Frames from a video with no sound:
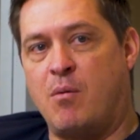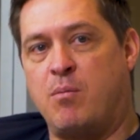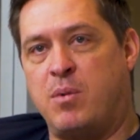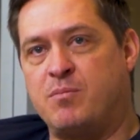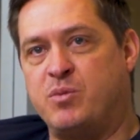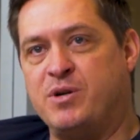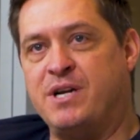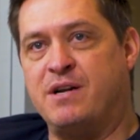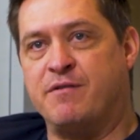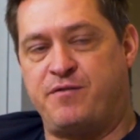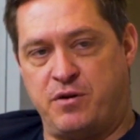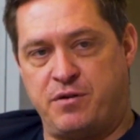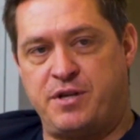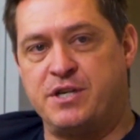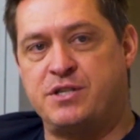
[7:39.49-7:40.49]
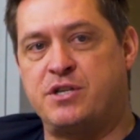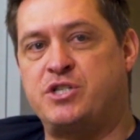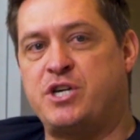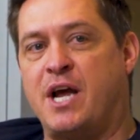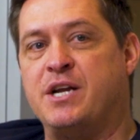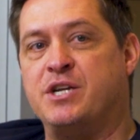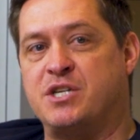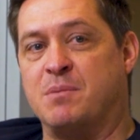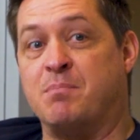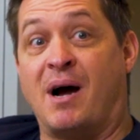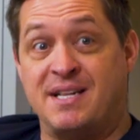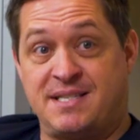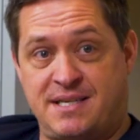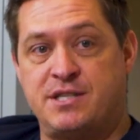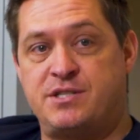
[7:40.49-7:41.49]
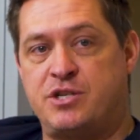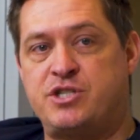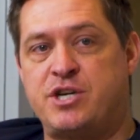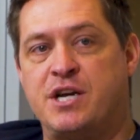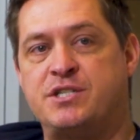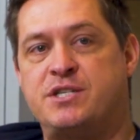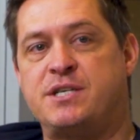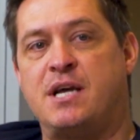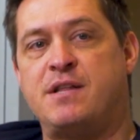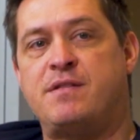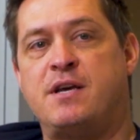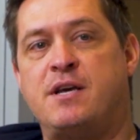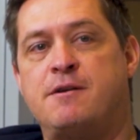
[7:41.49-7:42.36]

but we need a few things to change, and the mindsets to change to get there.